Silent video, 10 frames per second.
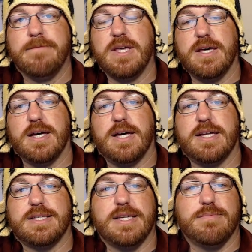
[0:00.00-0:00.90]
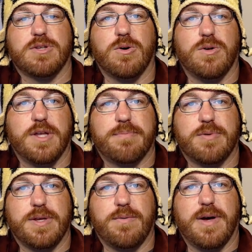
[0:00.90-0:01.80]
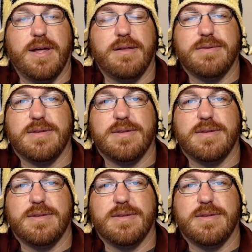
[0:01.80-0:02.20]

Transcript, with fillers: Uh, it seems to hold up really well.